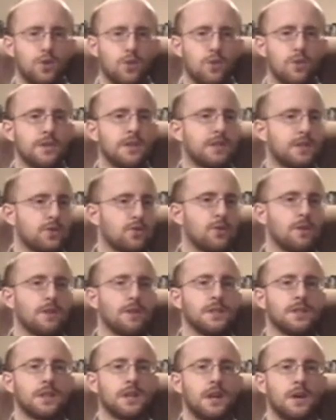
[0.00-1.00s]
told the
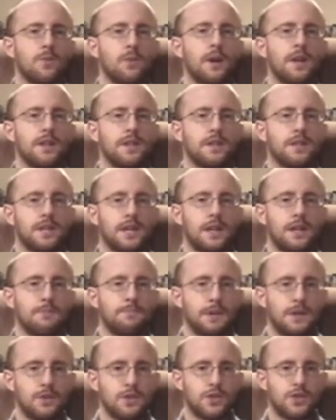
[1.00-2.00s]
stories that I wanted to tell
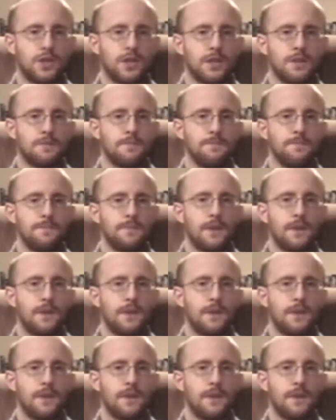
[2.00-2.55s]
about Jig